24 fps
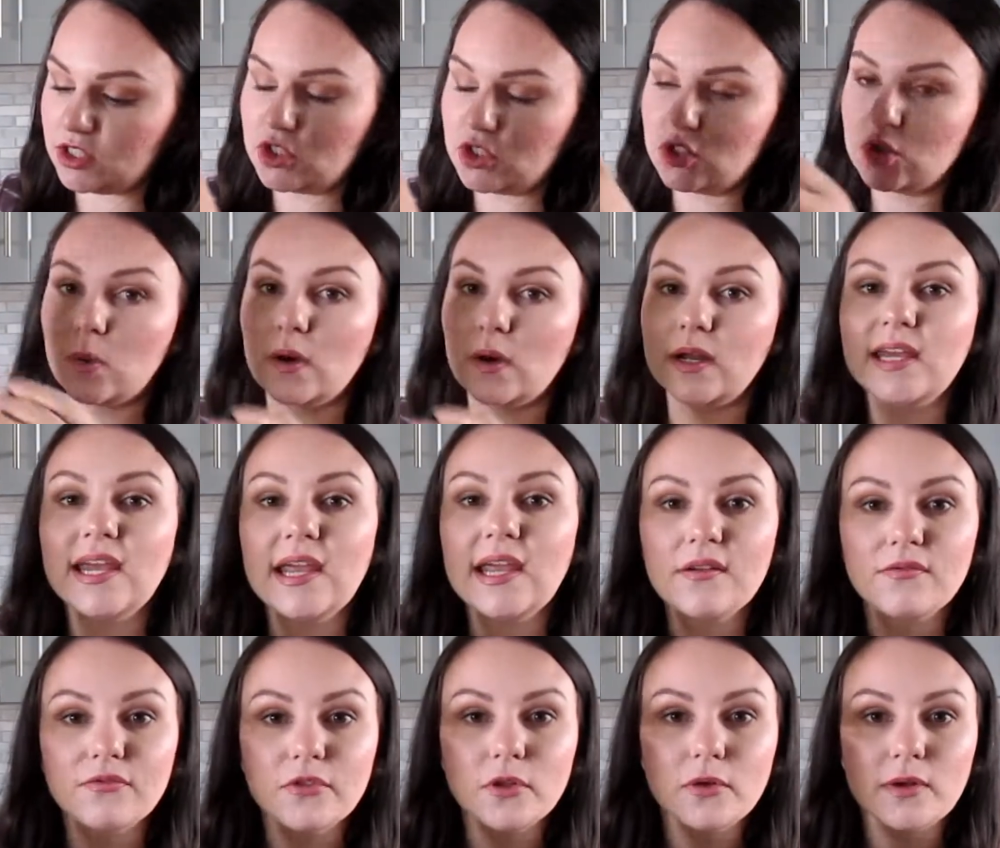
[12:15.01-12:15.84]
It's
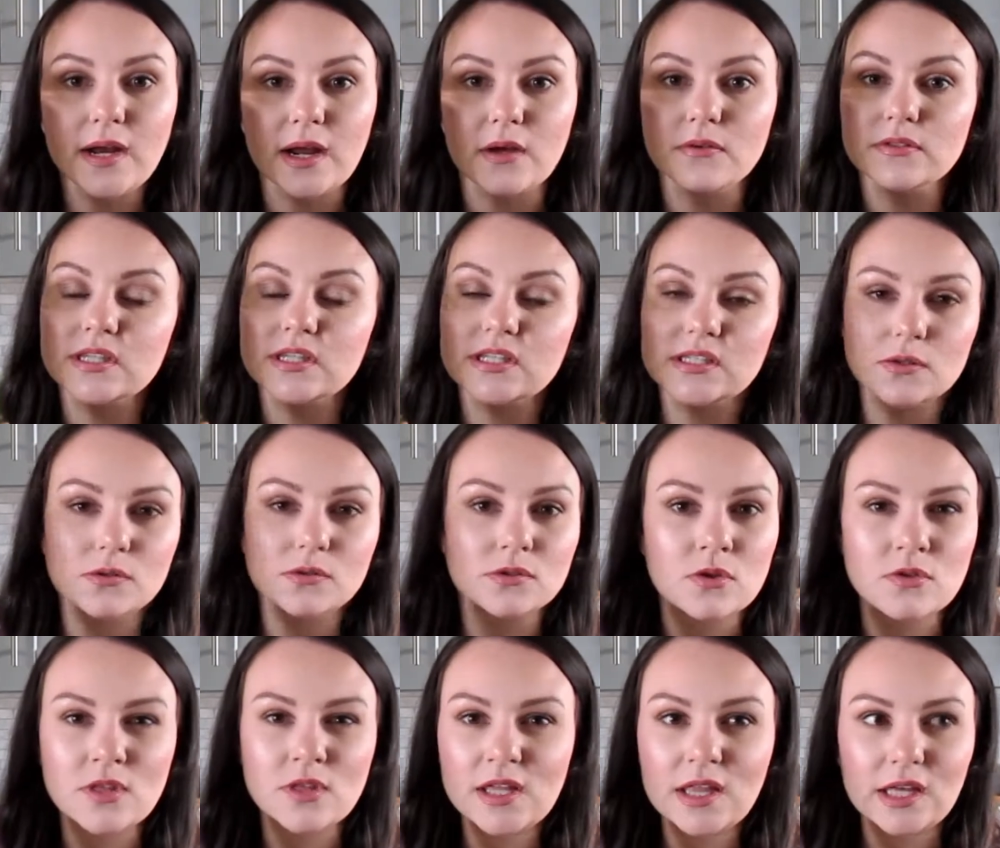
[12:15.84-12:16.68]
28 fluid
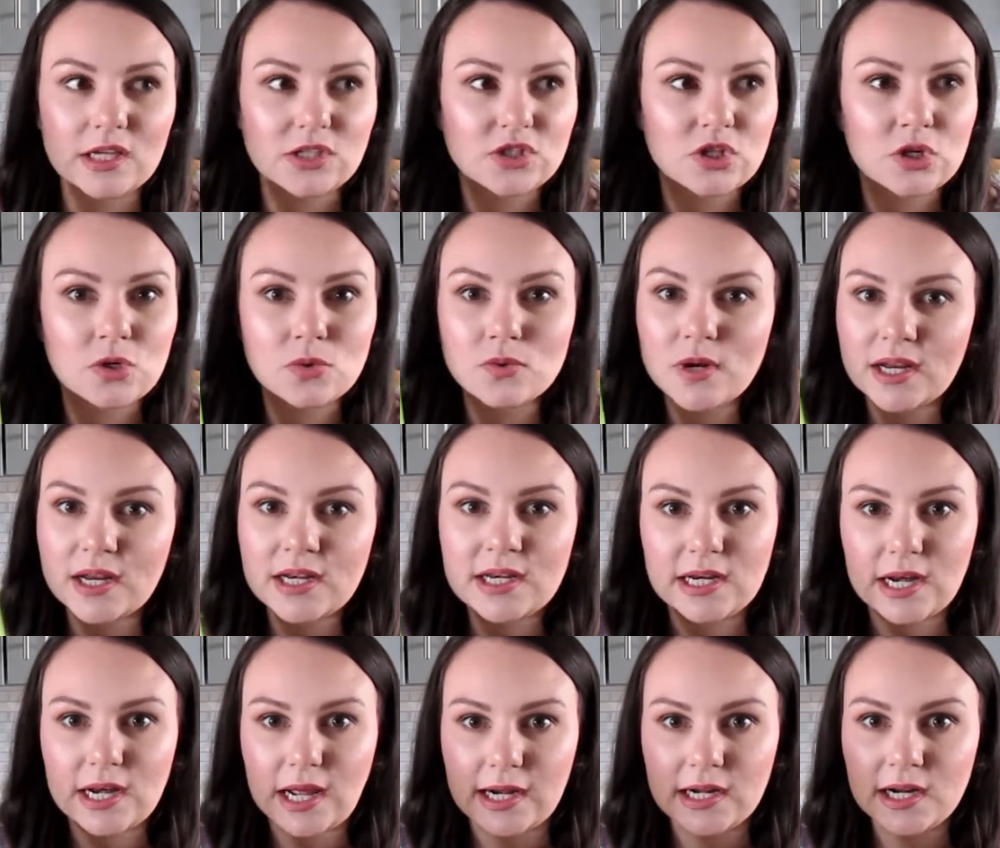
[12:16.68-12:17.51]
ounces. It was only like
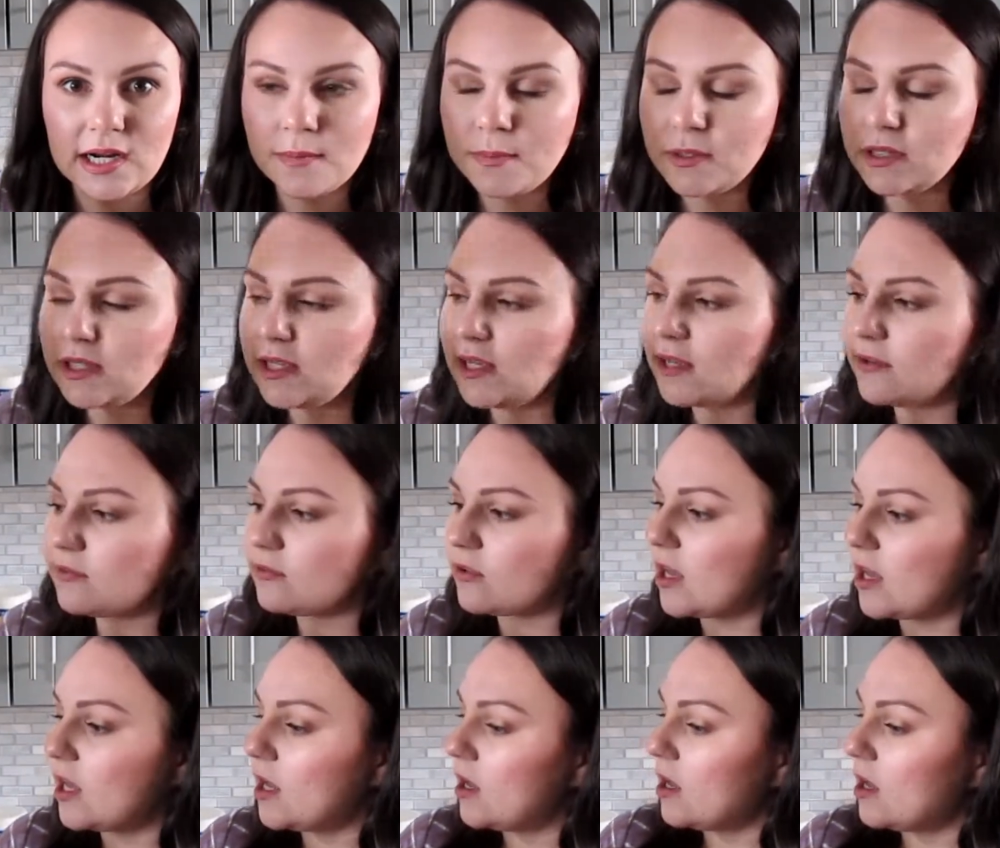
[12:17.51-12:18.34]
$2.99, I
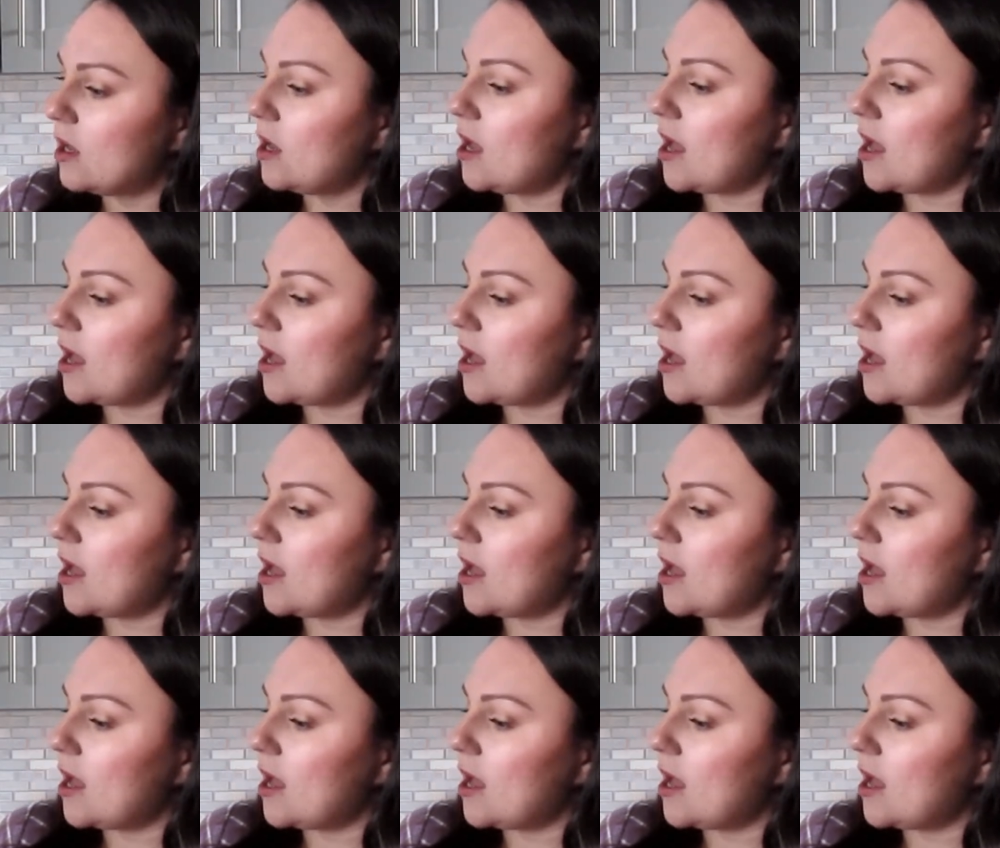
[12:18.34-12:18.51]
believe,